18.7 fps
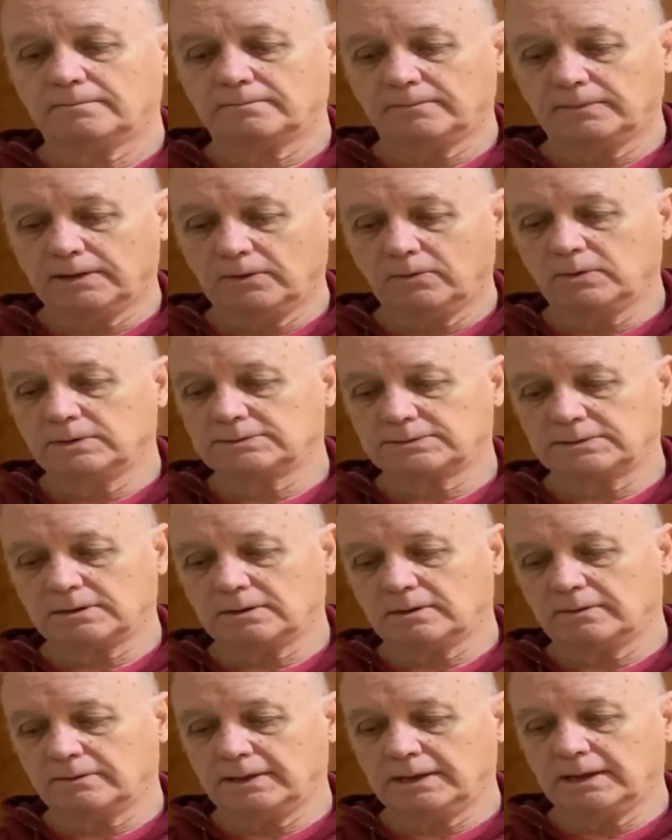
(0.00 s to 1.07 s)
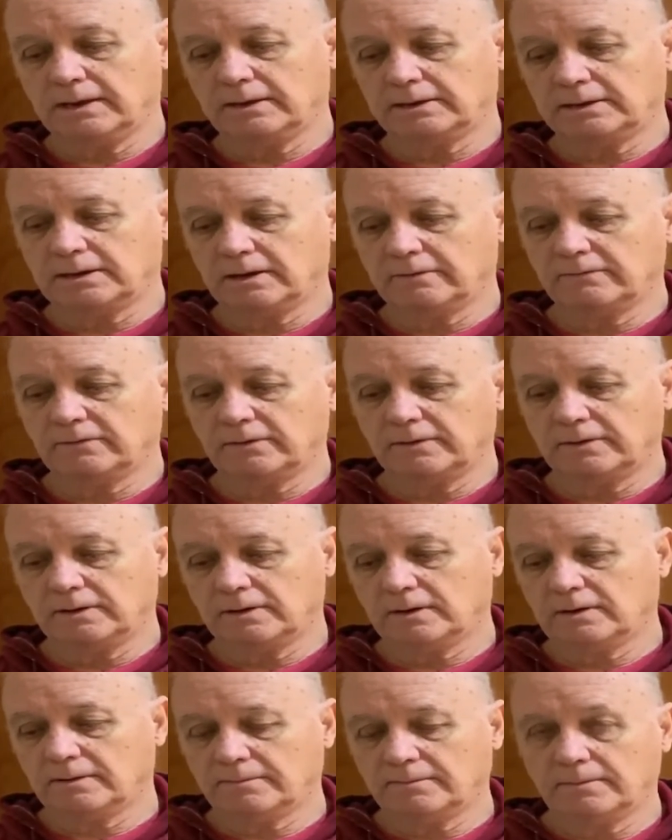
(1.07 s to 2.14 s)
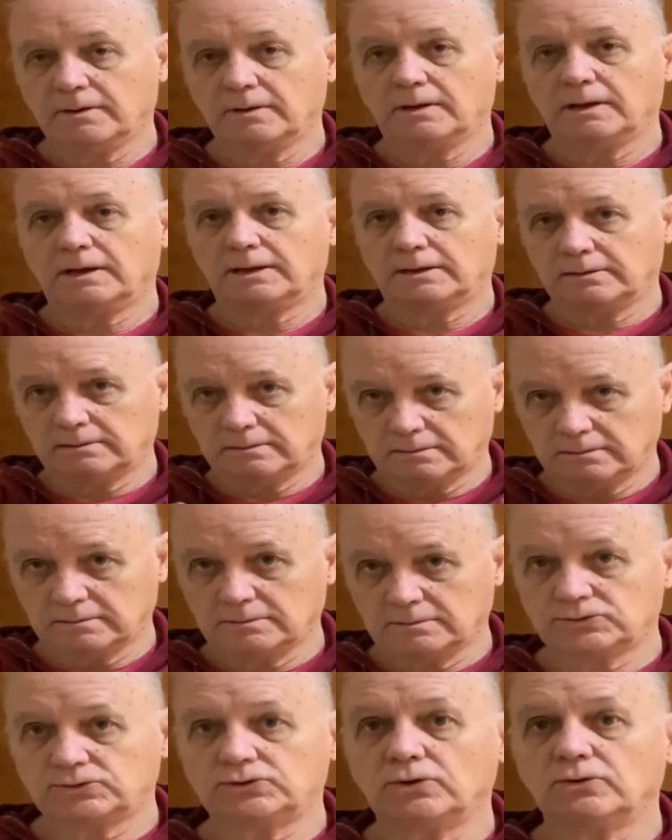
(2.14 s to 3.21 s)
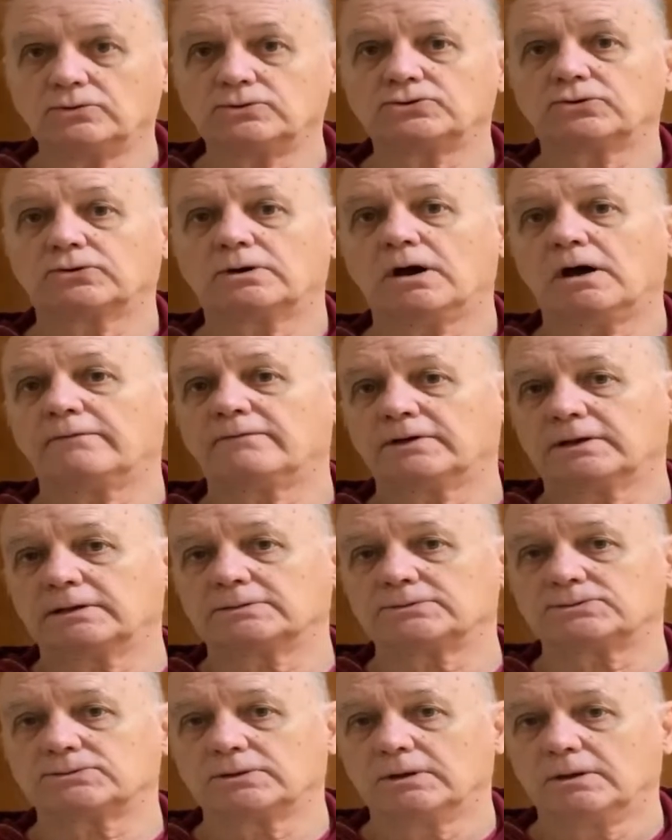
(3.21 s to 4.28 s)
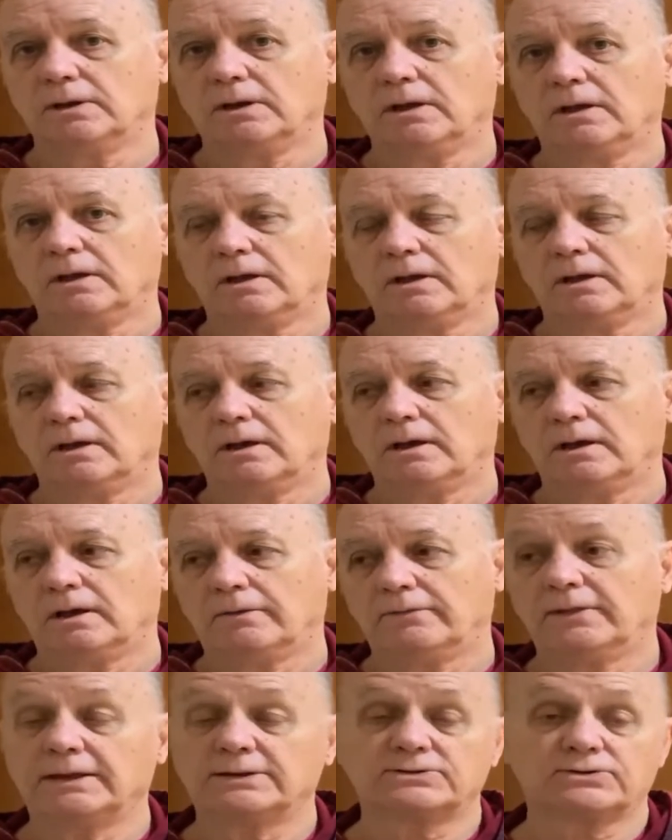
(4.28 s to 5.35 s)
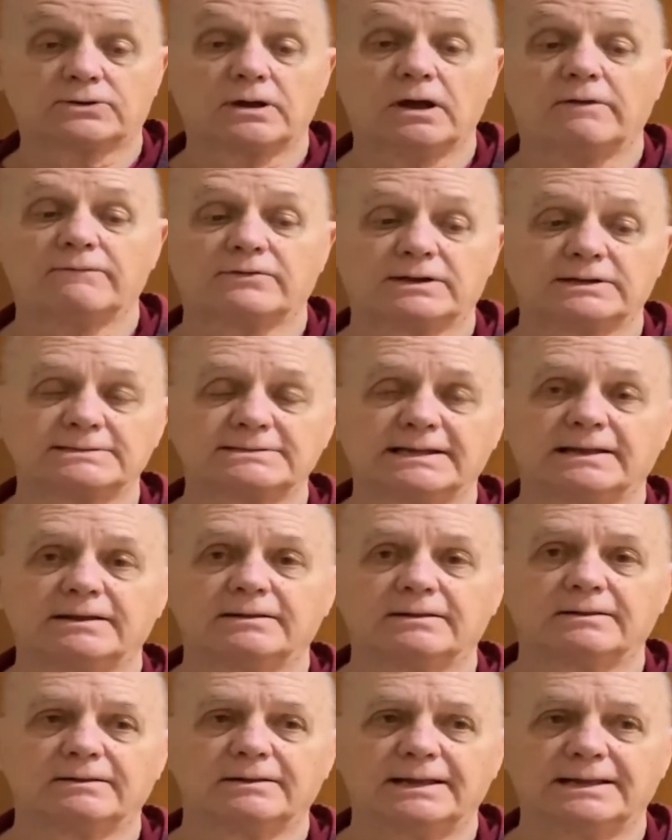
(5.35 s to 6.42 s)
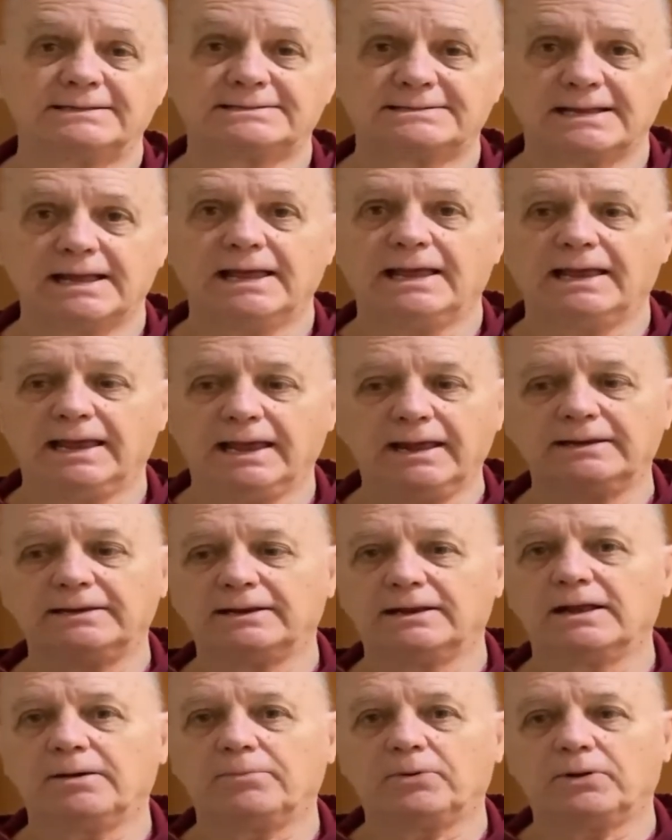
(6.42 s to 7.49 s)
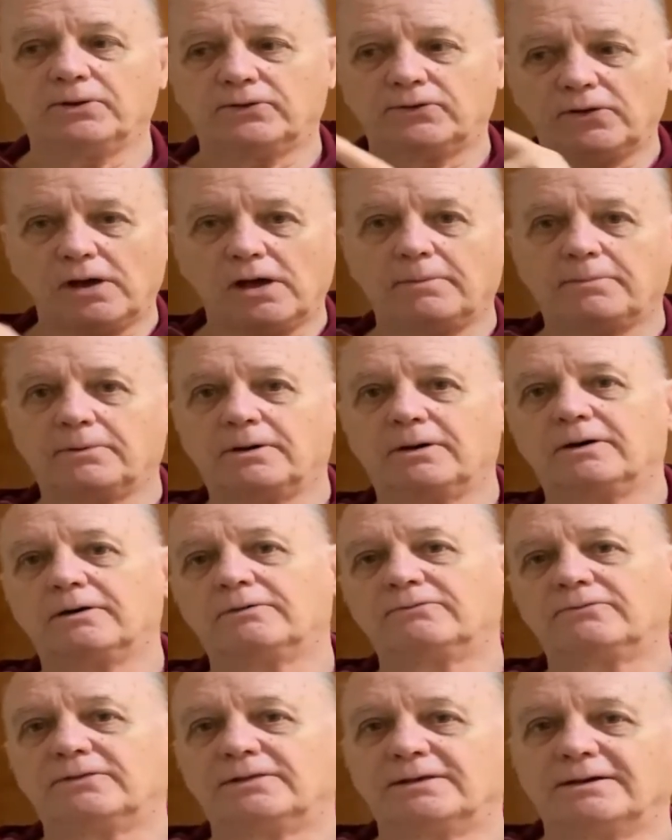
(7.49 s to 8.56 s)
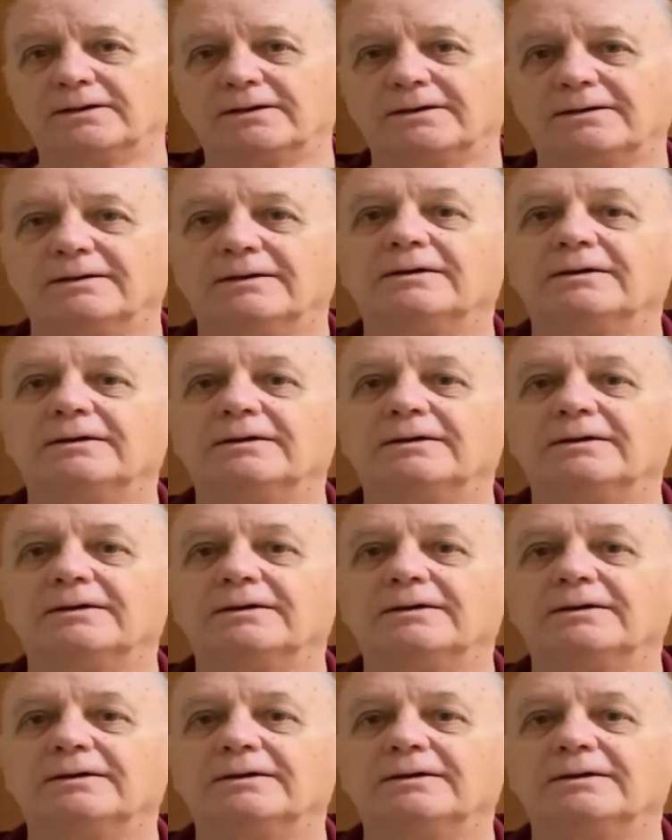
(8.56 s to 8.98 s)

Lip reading: they uncovered a stone sarcophagus. That sarcophagus, they say, ended up on top of